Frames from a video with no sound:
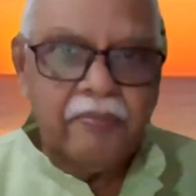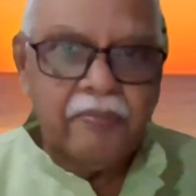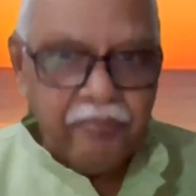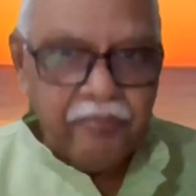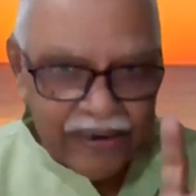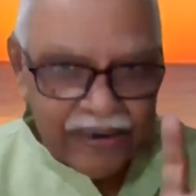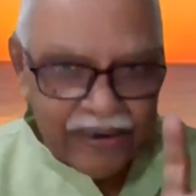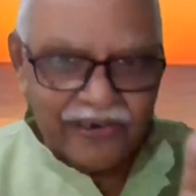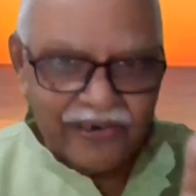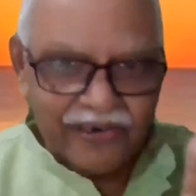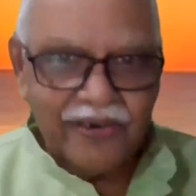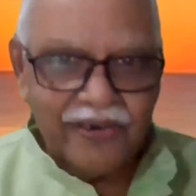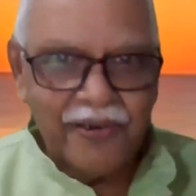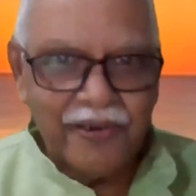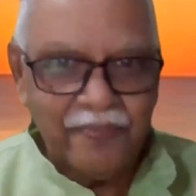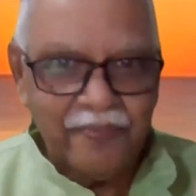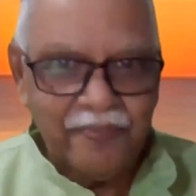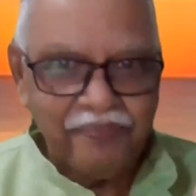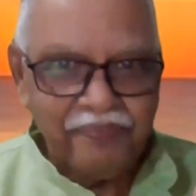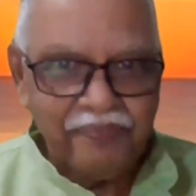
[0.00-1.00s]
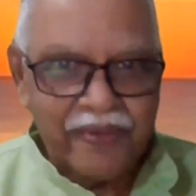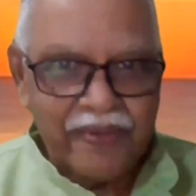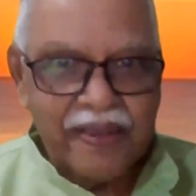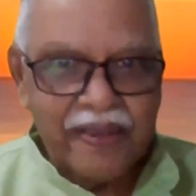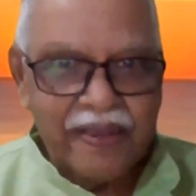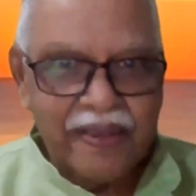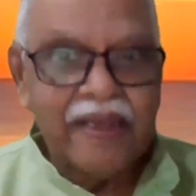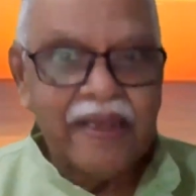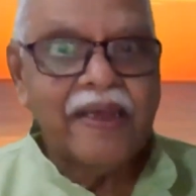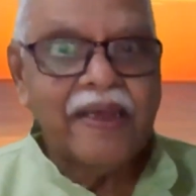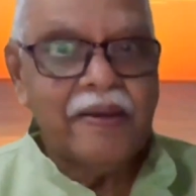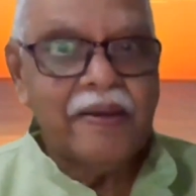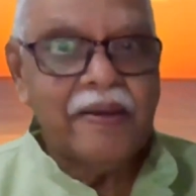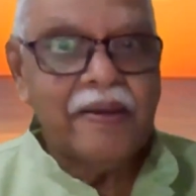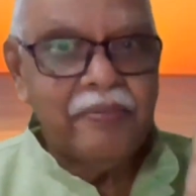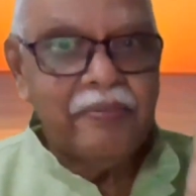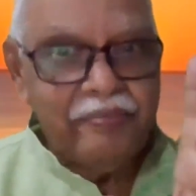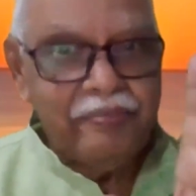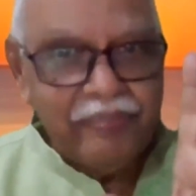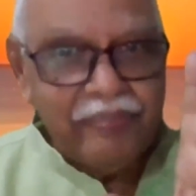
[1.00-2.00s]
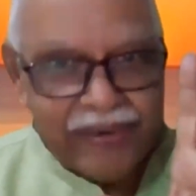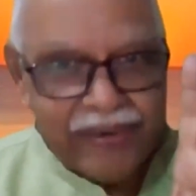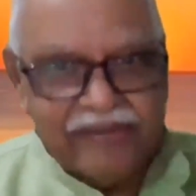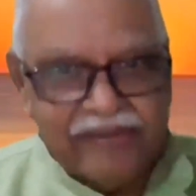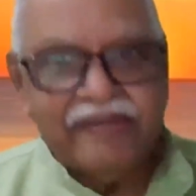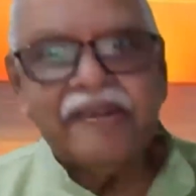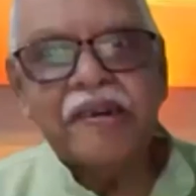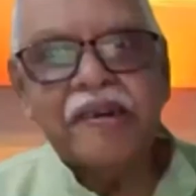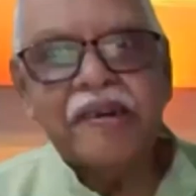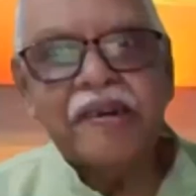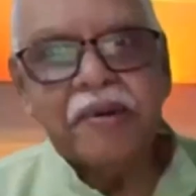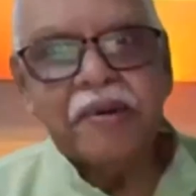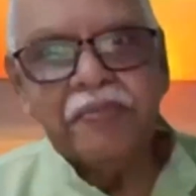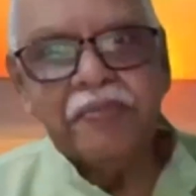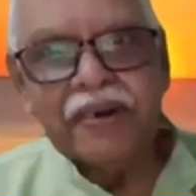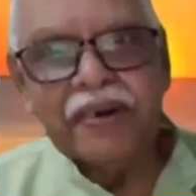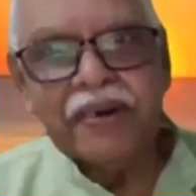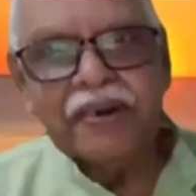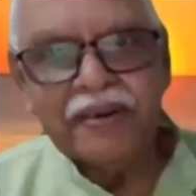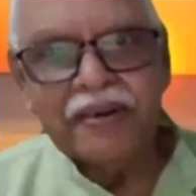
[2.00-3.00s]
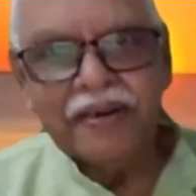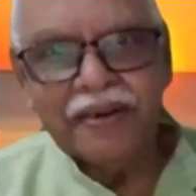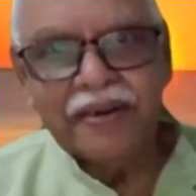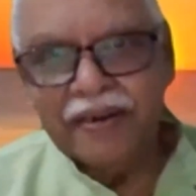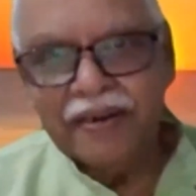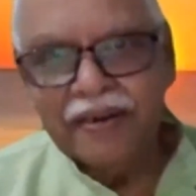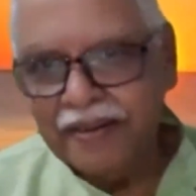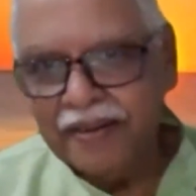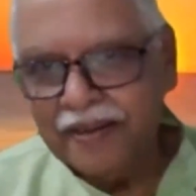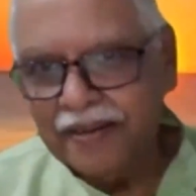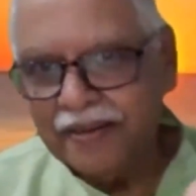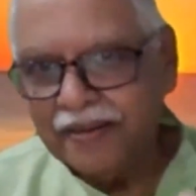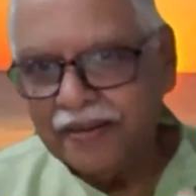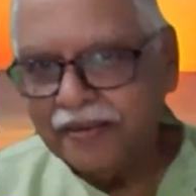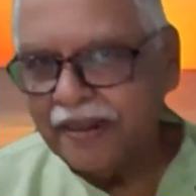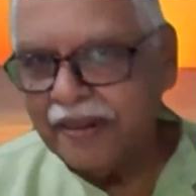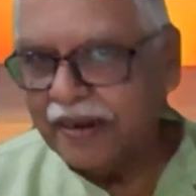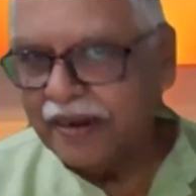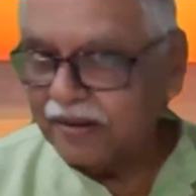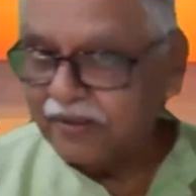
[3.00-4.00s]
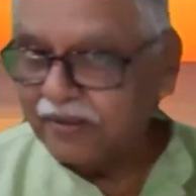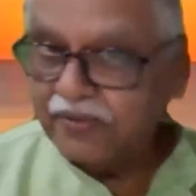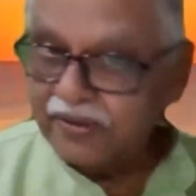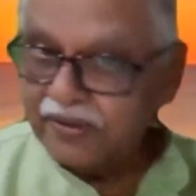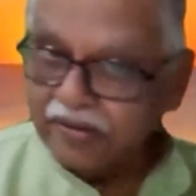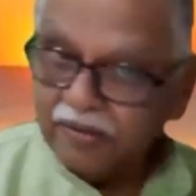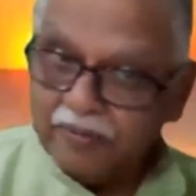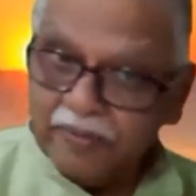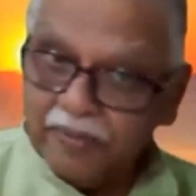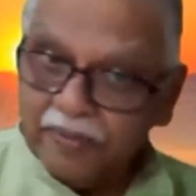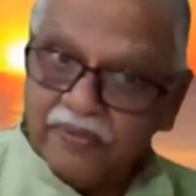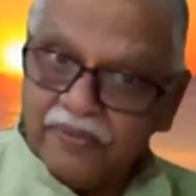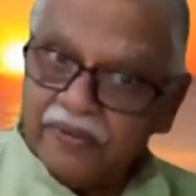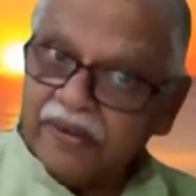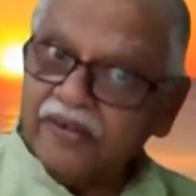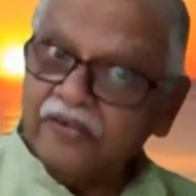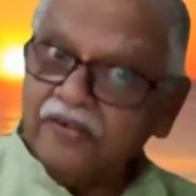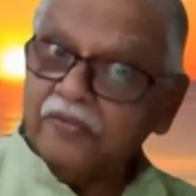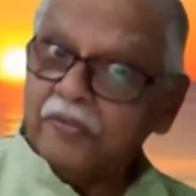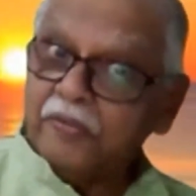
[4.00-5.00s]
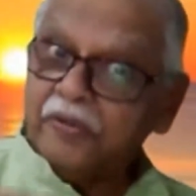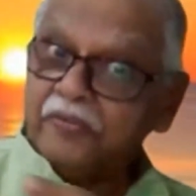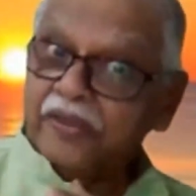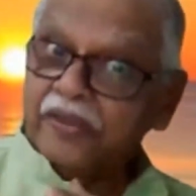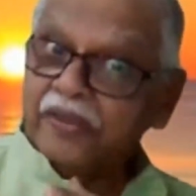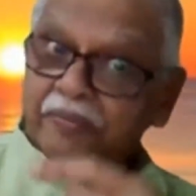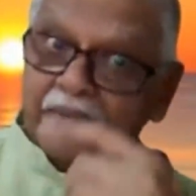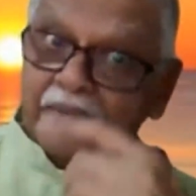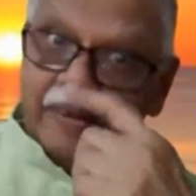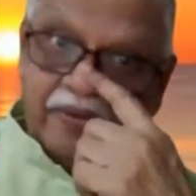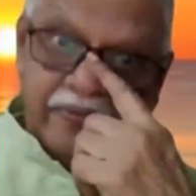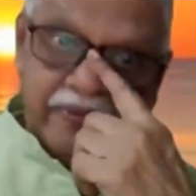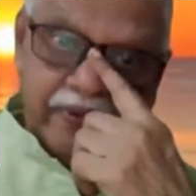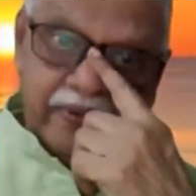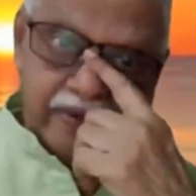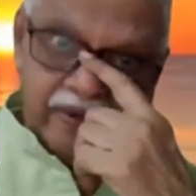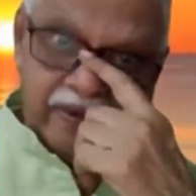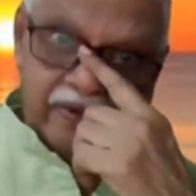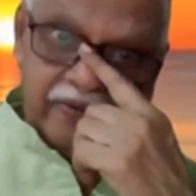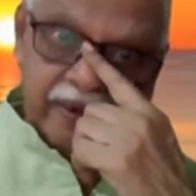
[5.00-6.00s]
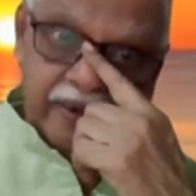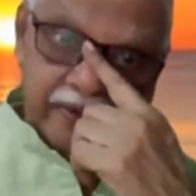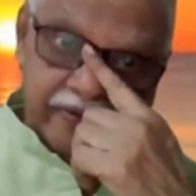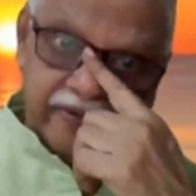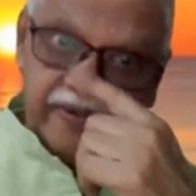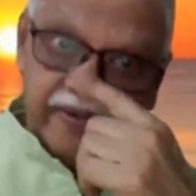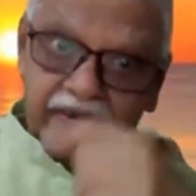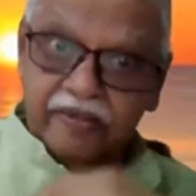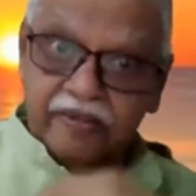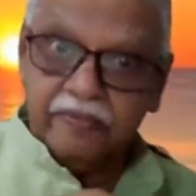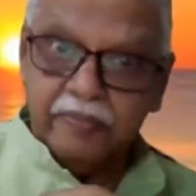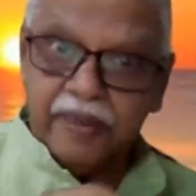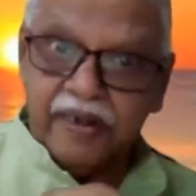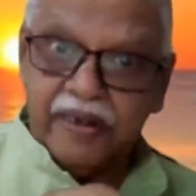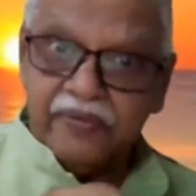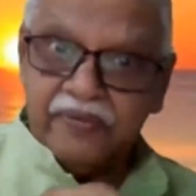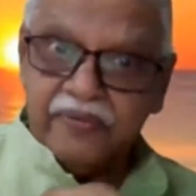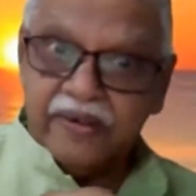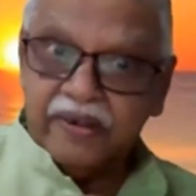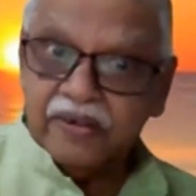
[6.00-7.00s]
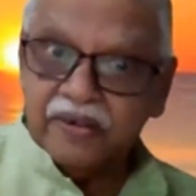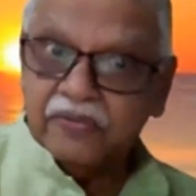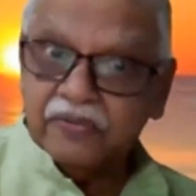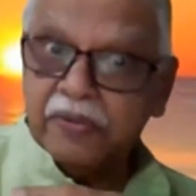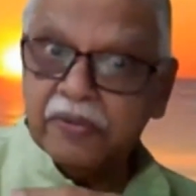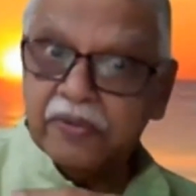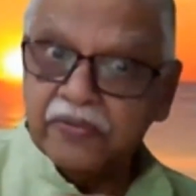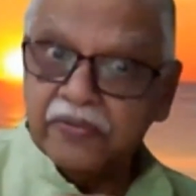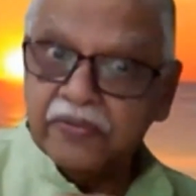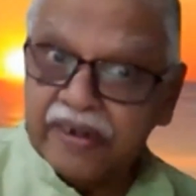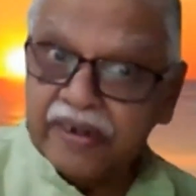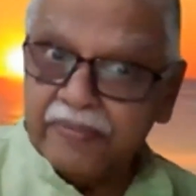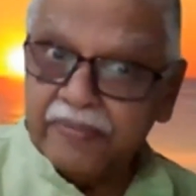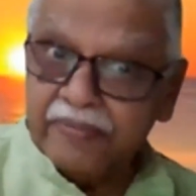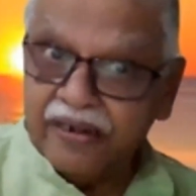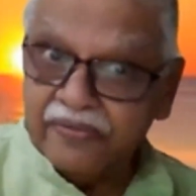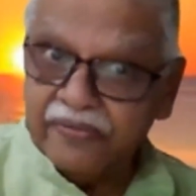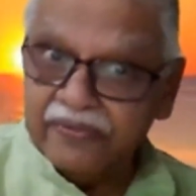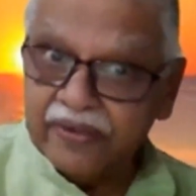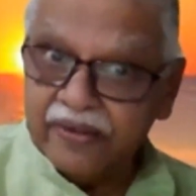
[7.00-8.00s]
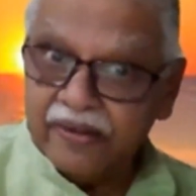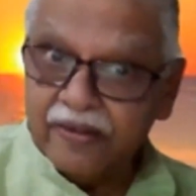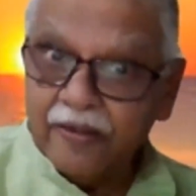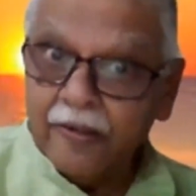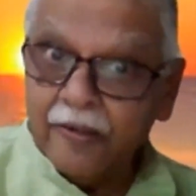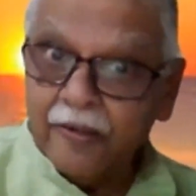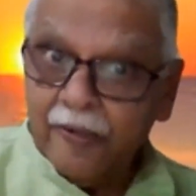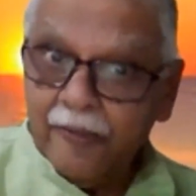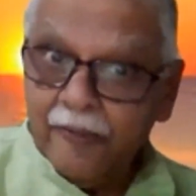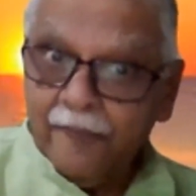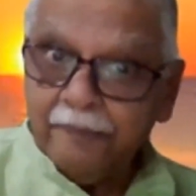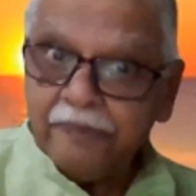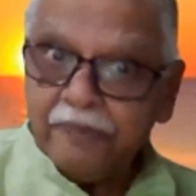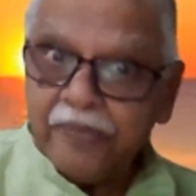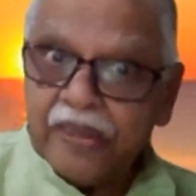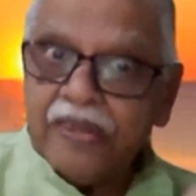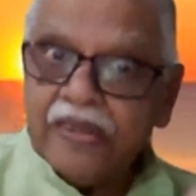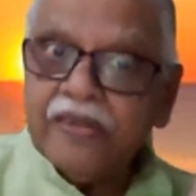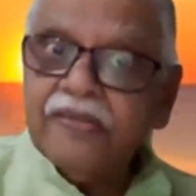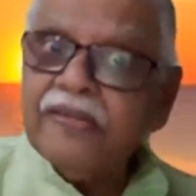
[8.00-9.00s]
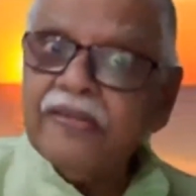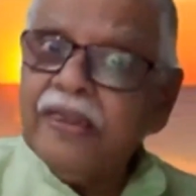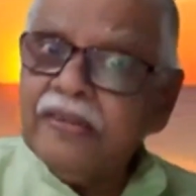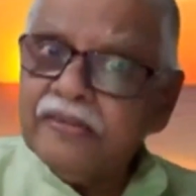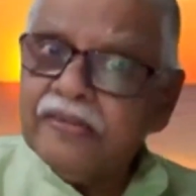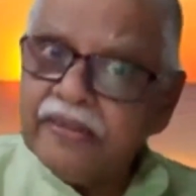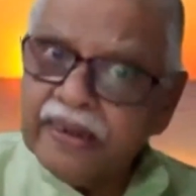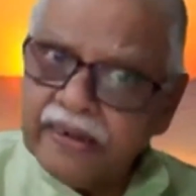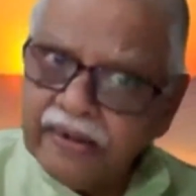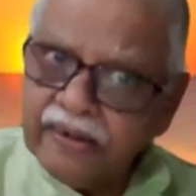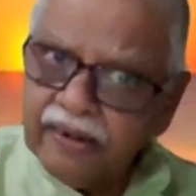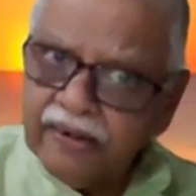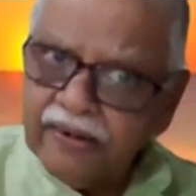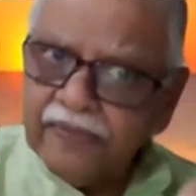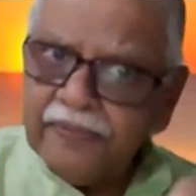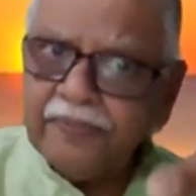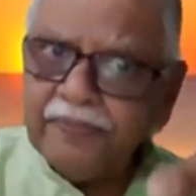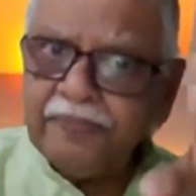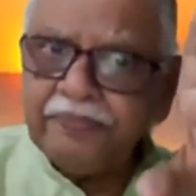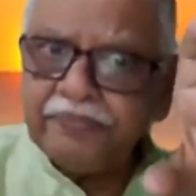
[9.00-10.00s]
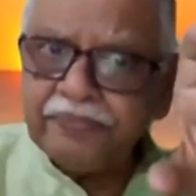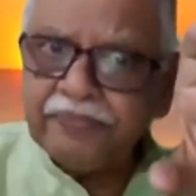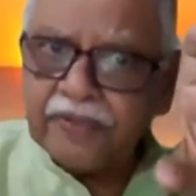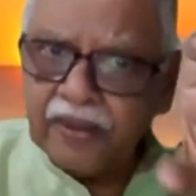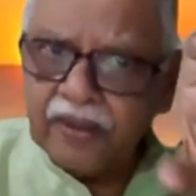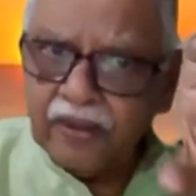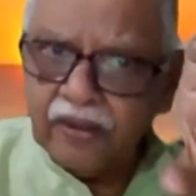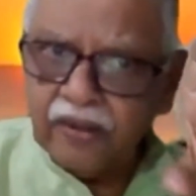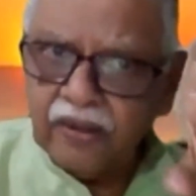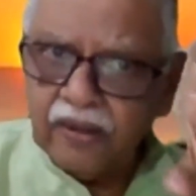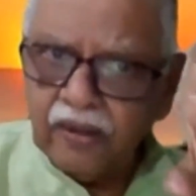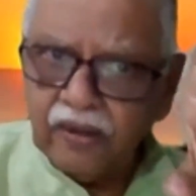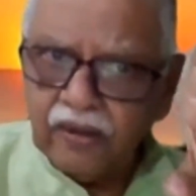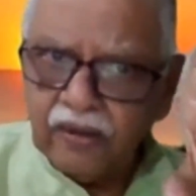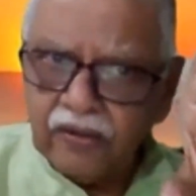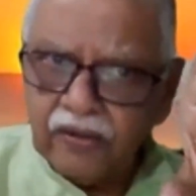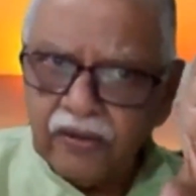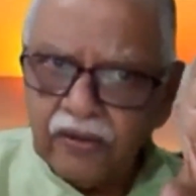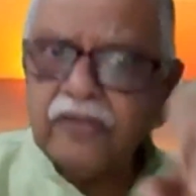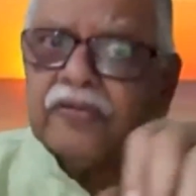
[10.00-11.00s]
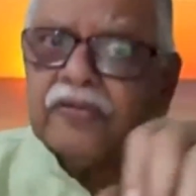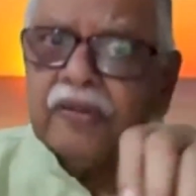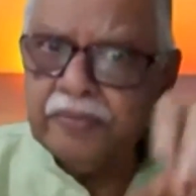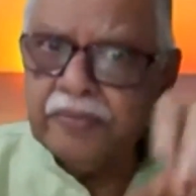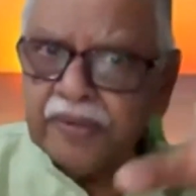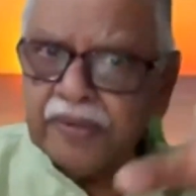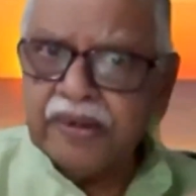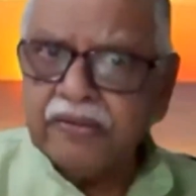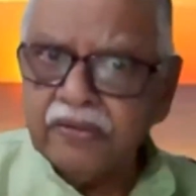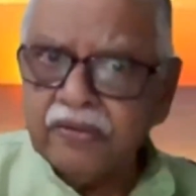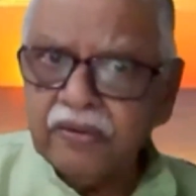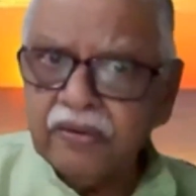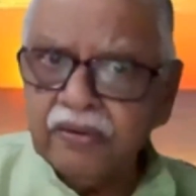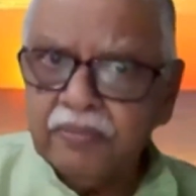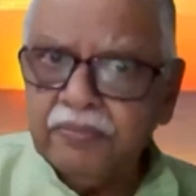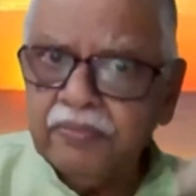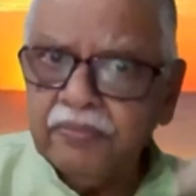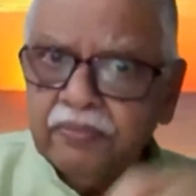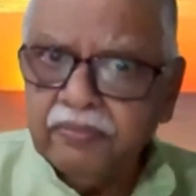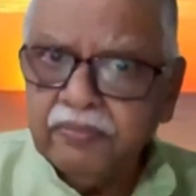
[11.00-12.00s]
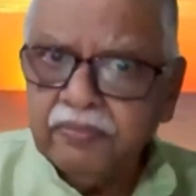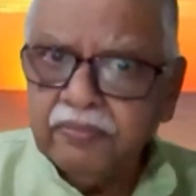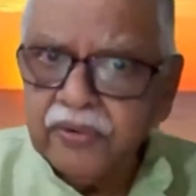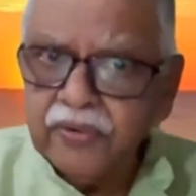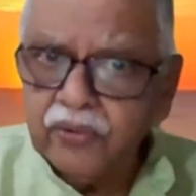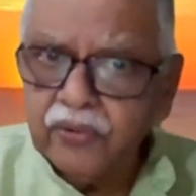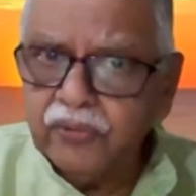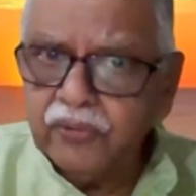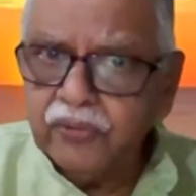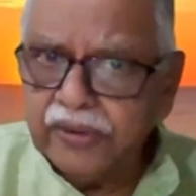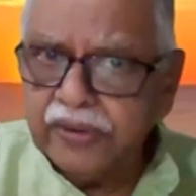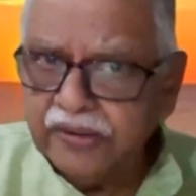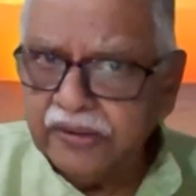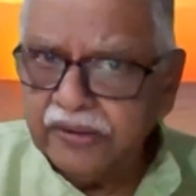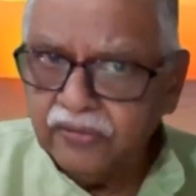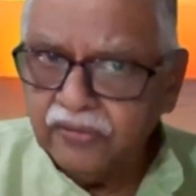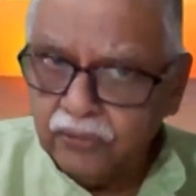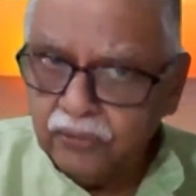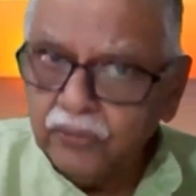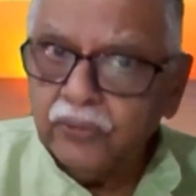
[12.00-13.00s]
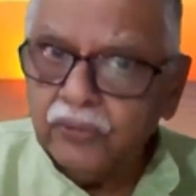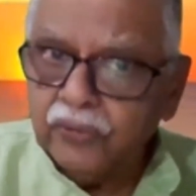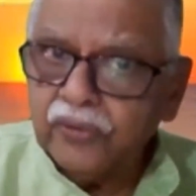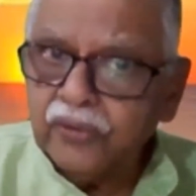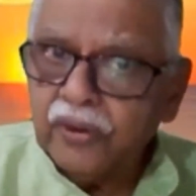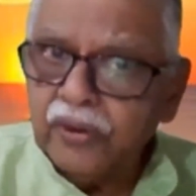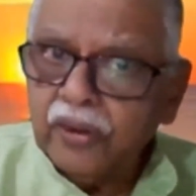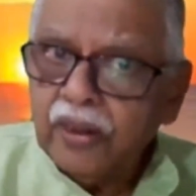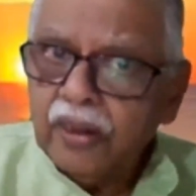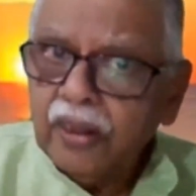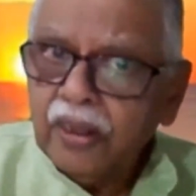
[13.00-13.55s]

But please remember that if it is benefic, it will be very benefic, it will be malefic, it will be very malefic, is a general concept that usually is used.